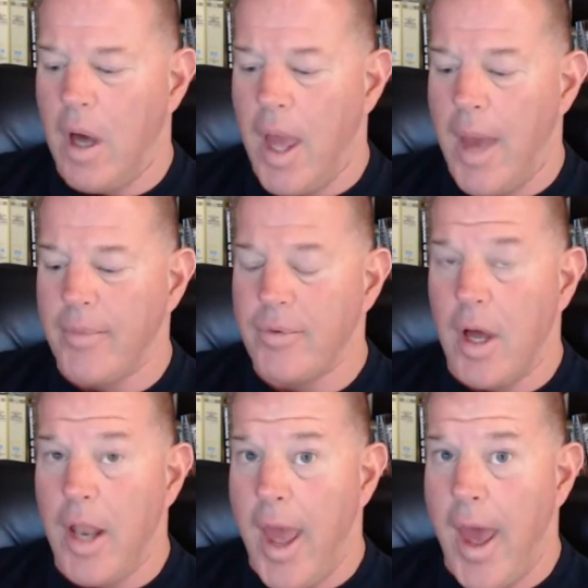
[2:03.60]

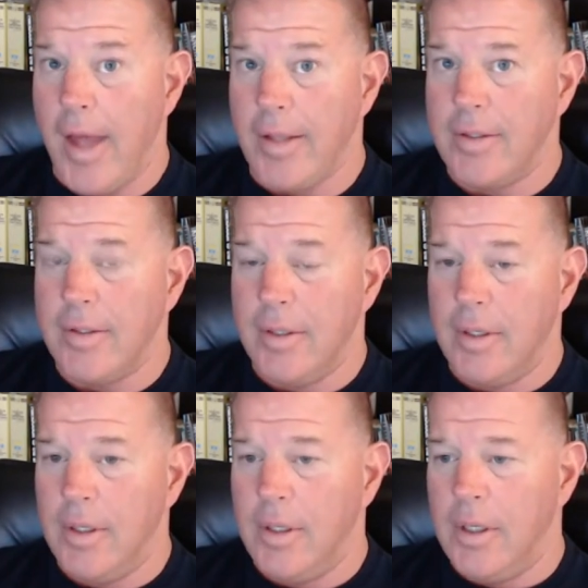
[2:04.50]
Amazon ads,
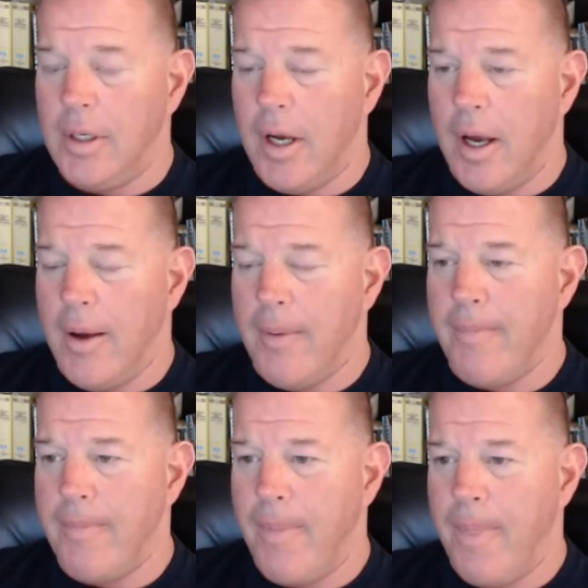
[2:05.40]

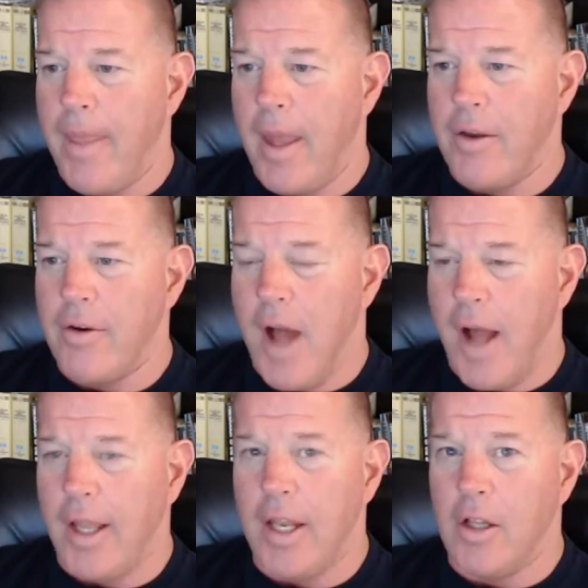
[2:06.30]
and you're
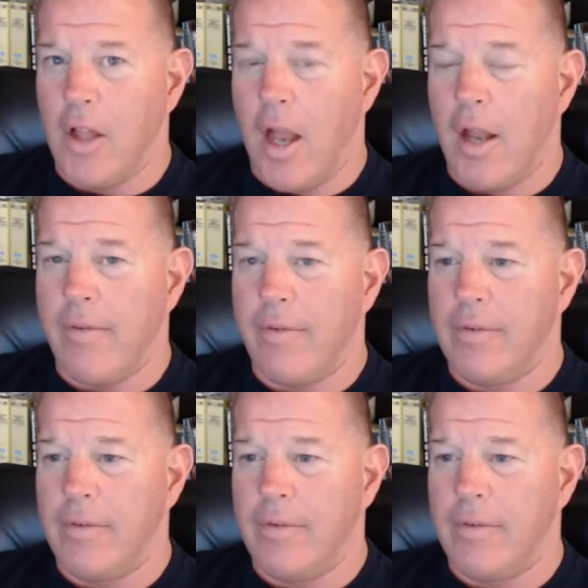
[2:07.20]
not getting a lot of